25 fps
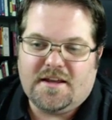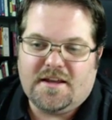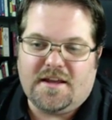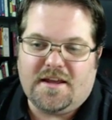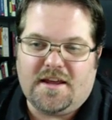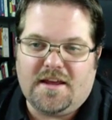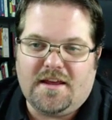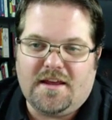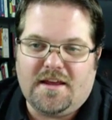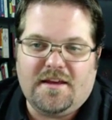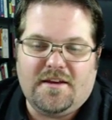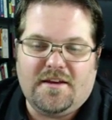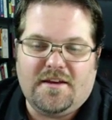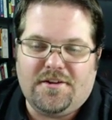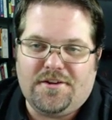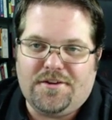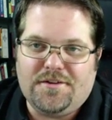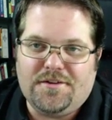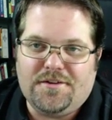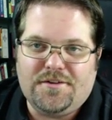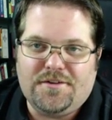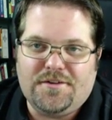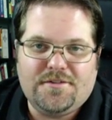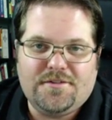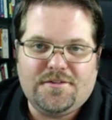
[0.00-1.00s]

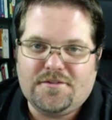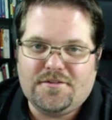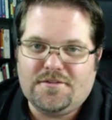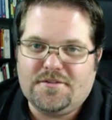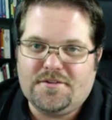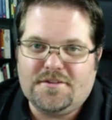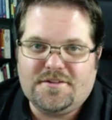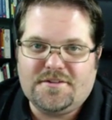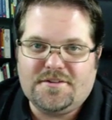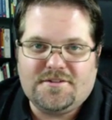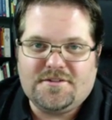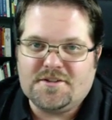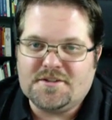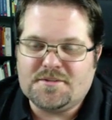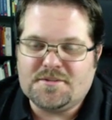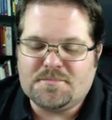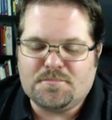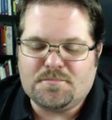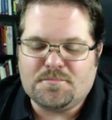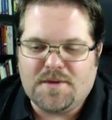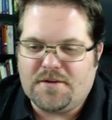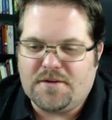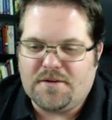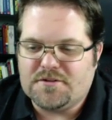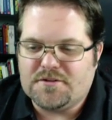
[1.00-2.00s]
and it's
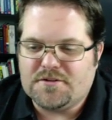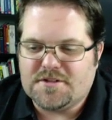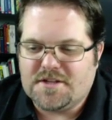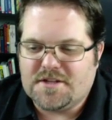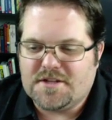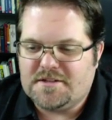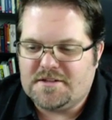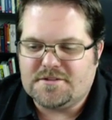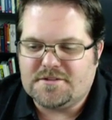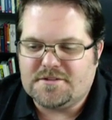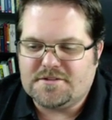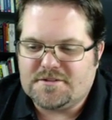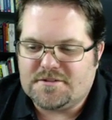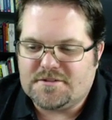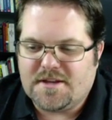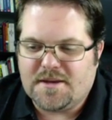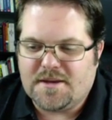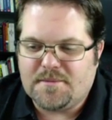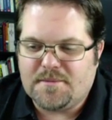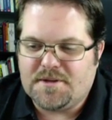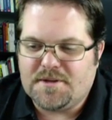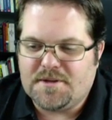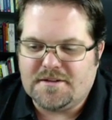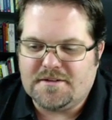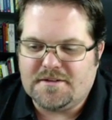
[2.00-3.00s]
just ever since
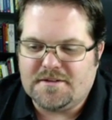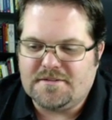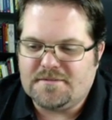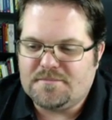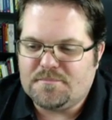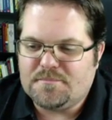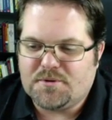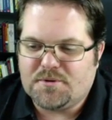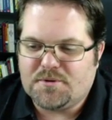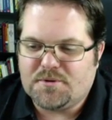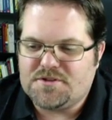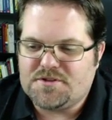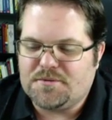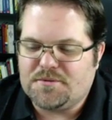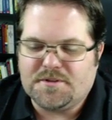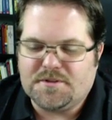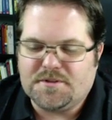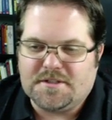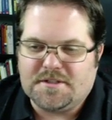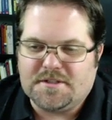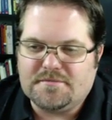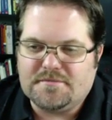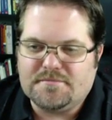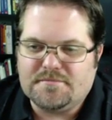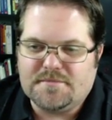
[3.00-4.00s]
I've been pursuing
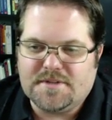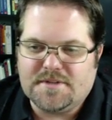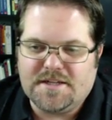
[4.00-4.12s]
it.